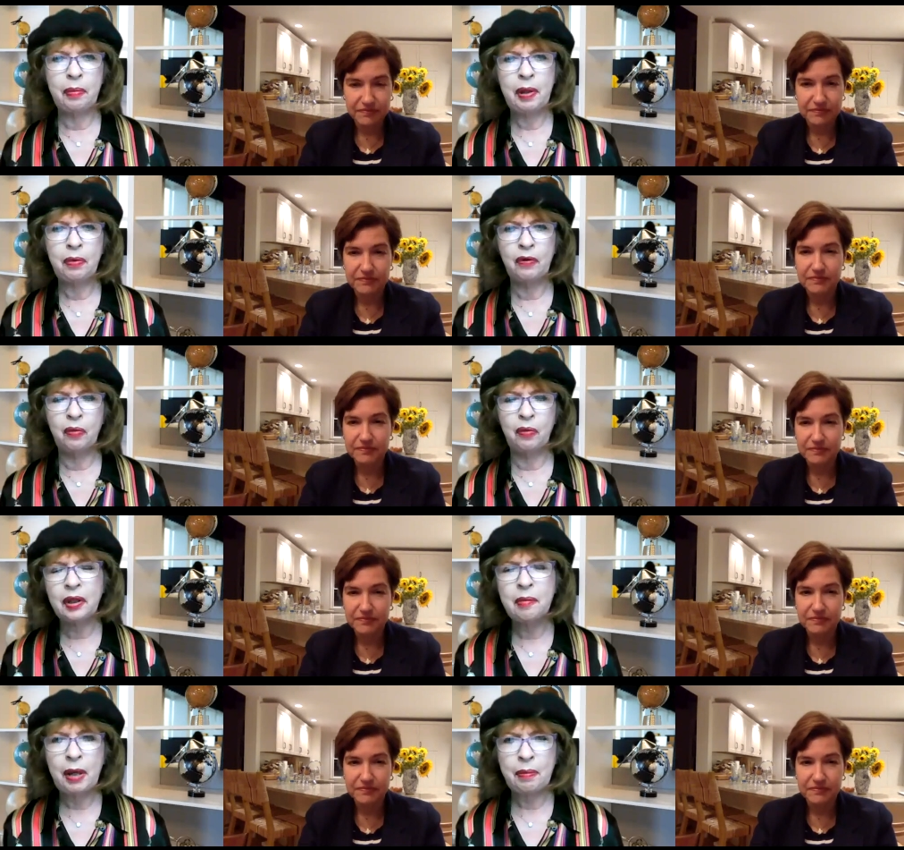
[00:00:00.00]
Speaker 1: people what can
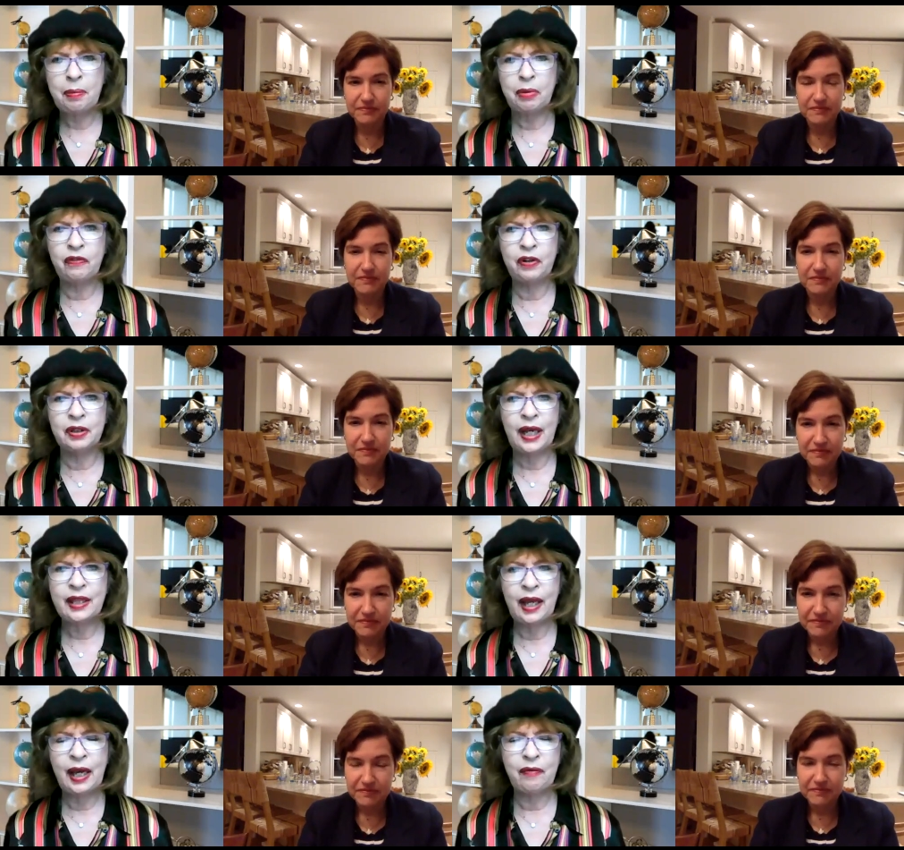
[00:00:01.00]
make people feel like they
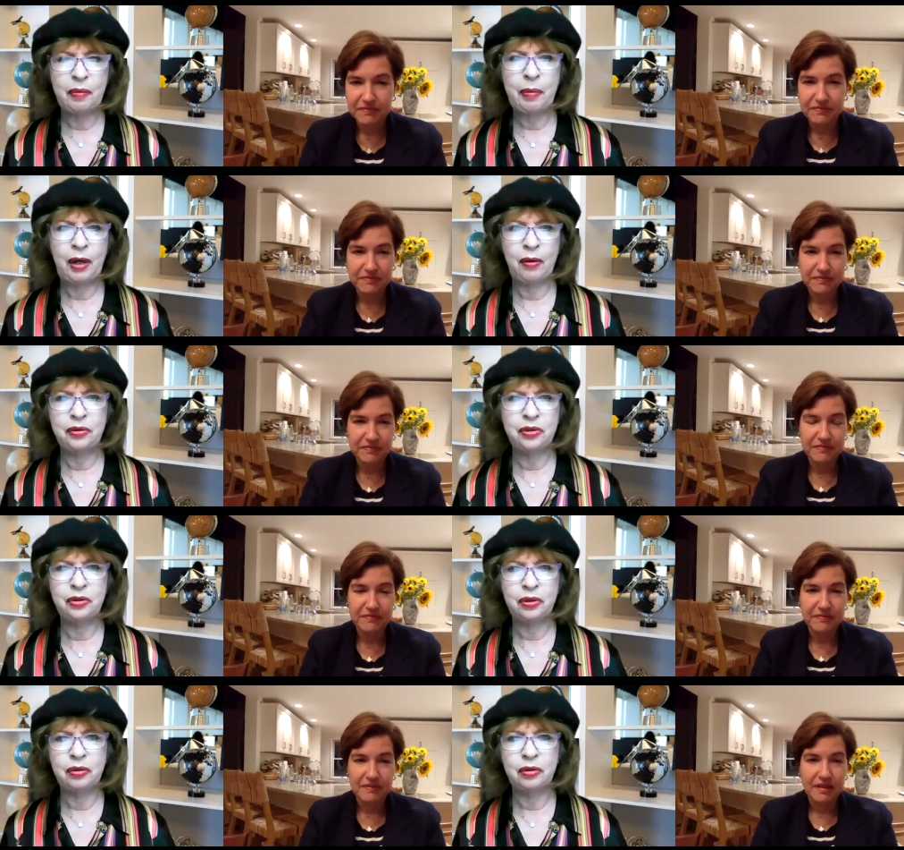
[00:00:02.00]
have the power to
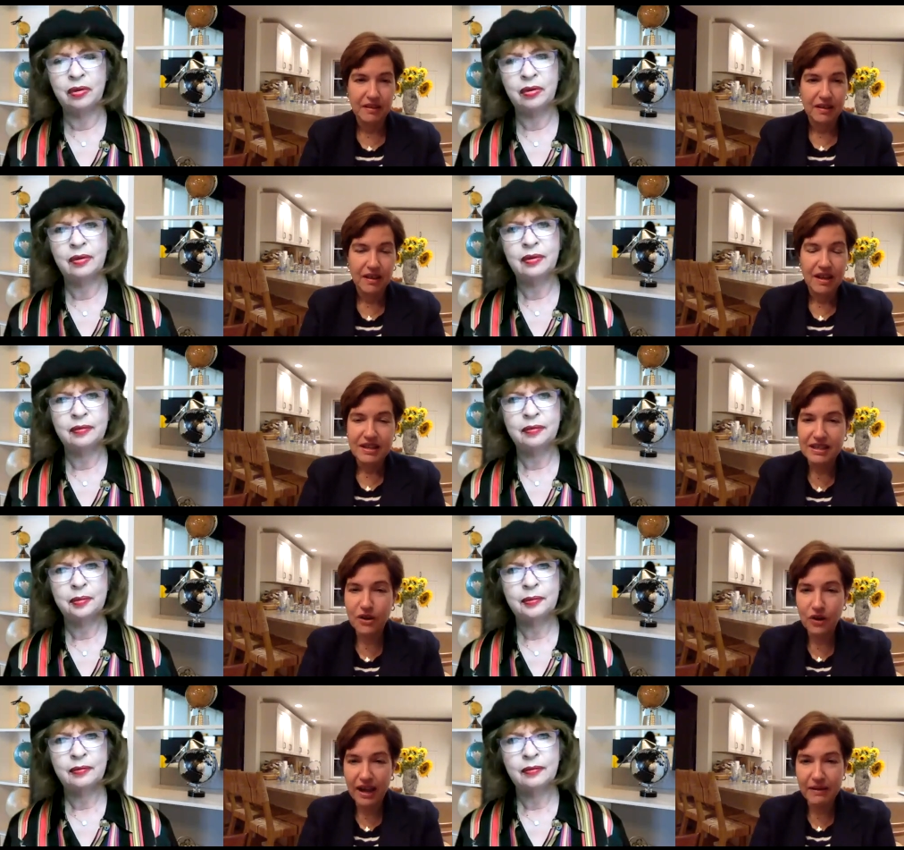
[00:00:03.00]
do
Speaker 2: you know
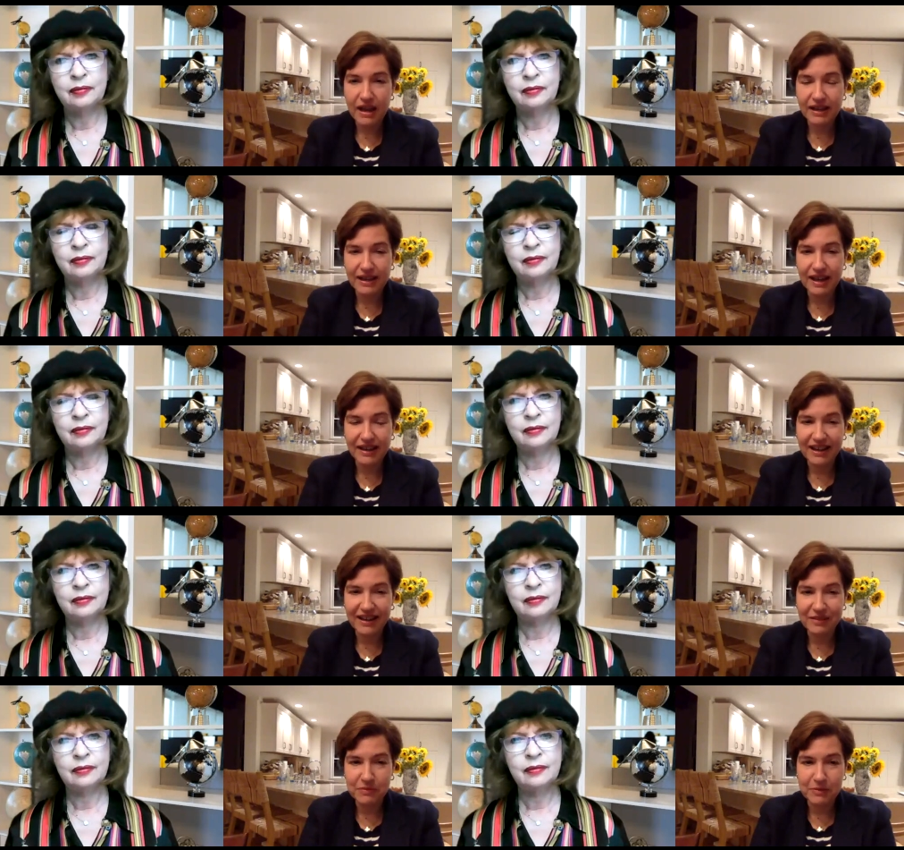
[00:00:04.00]
i i, I gotta
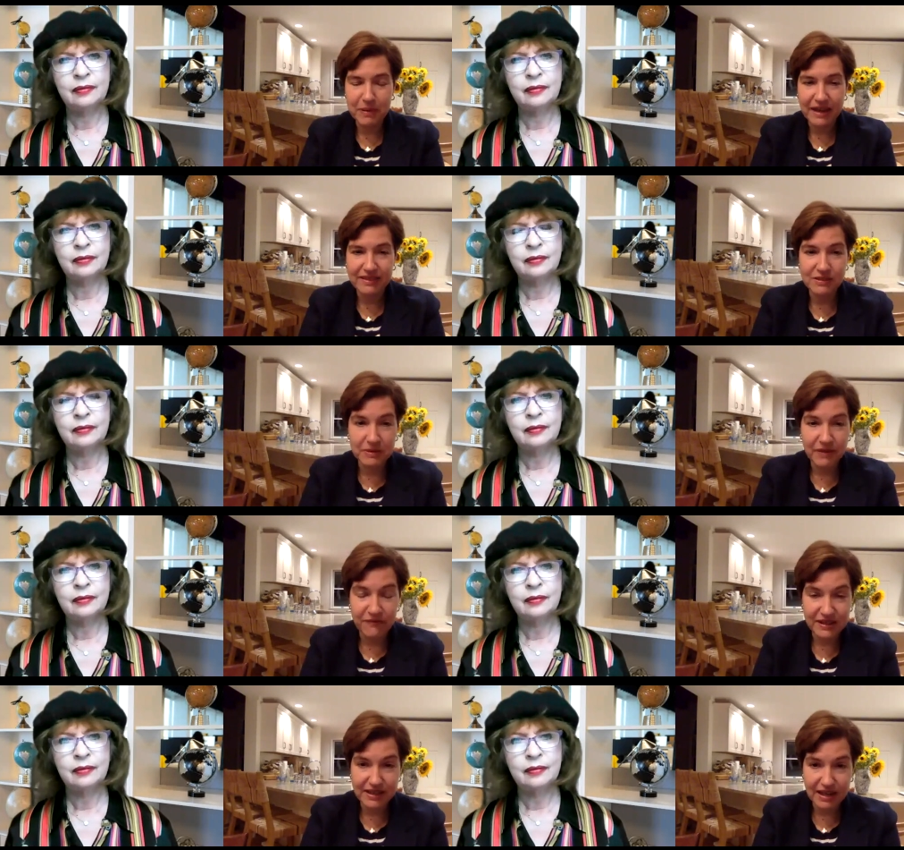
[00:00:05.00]
admit Patt this has been a
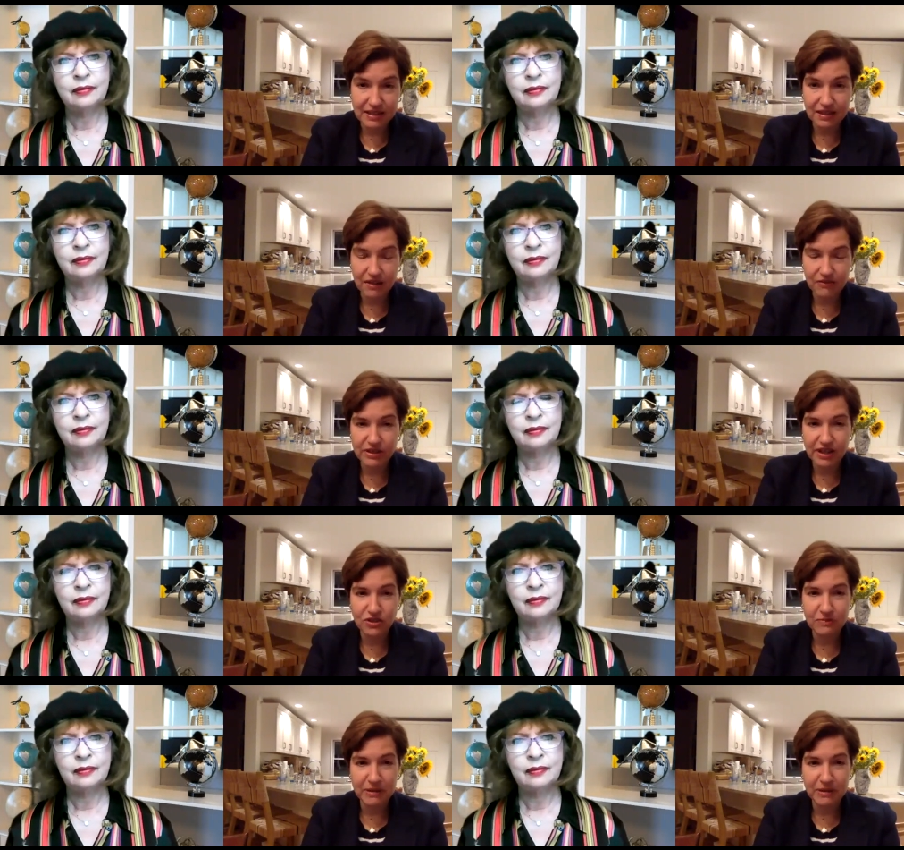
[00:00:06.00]
fantastic conversation
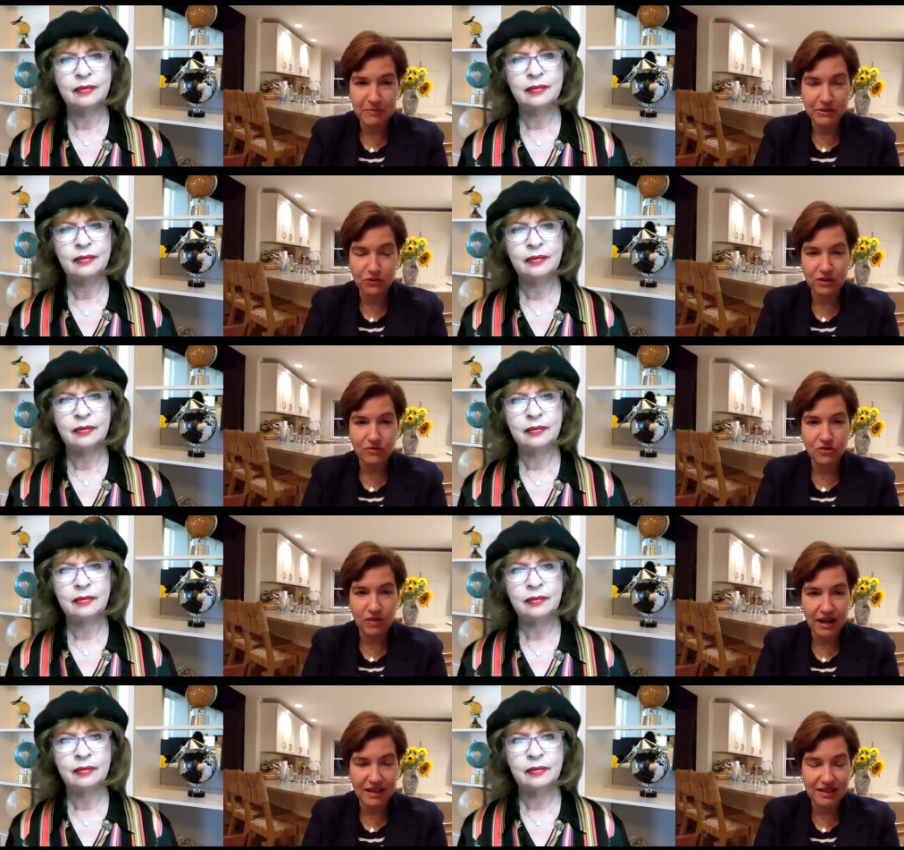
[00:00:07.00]
but i've been sort of
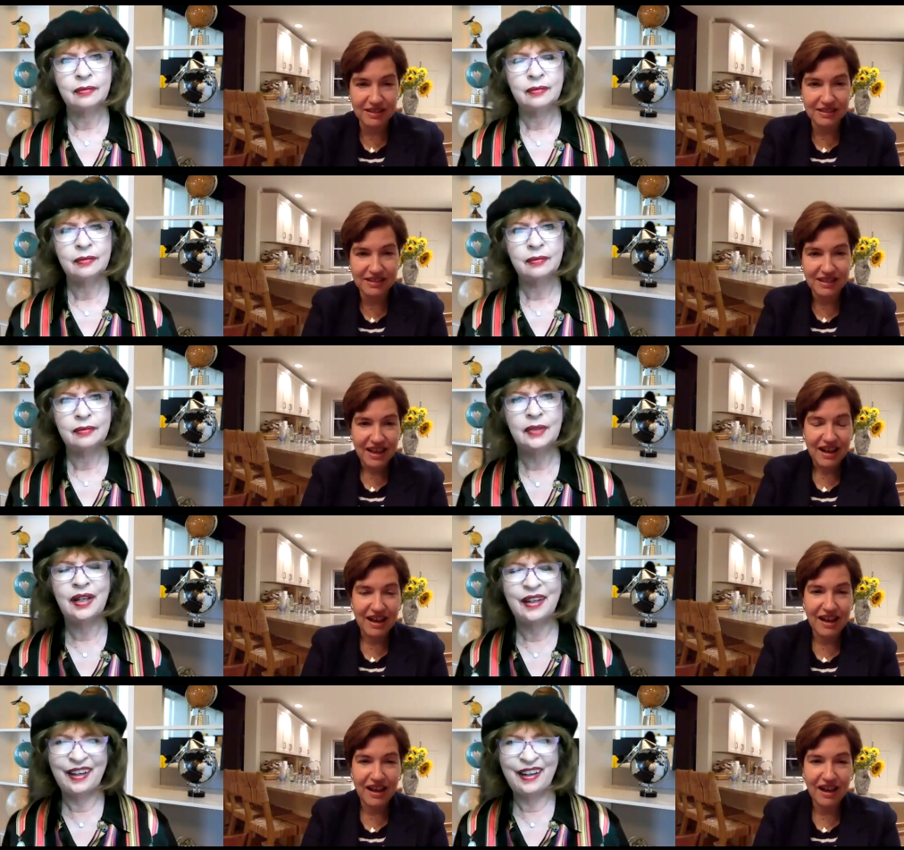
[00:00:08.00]
dreading this
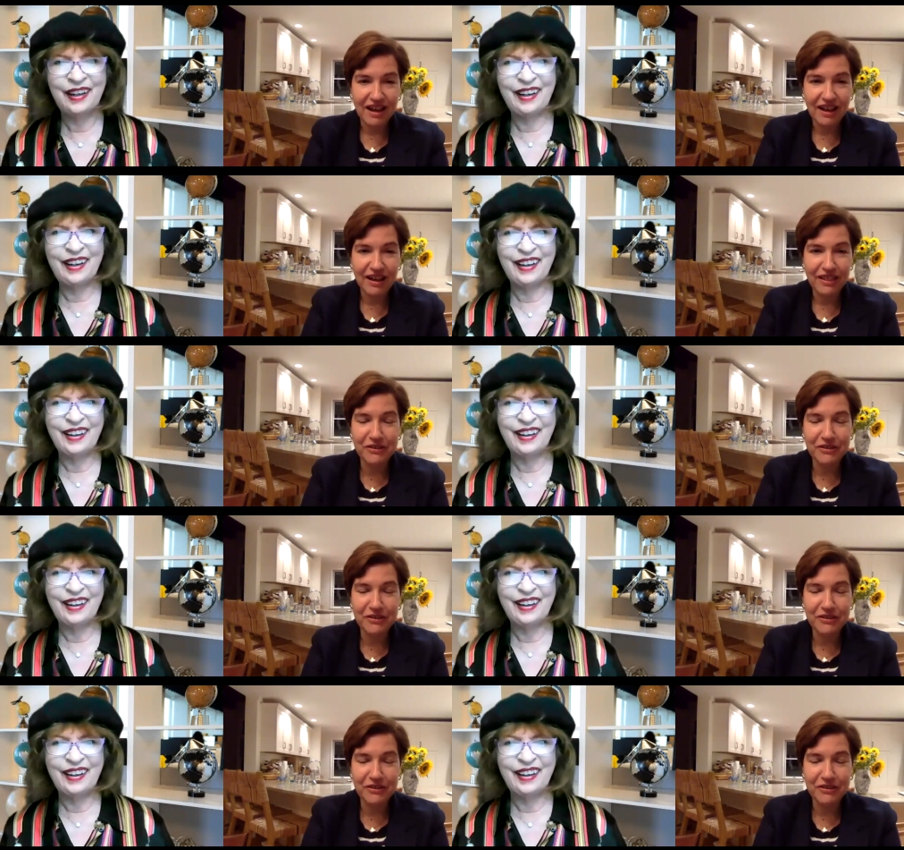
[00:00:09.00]
uh, uh,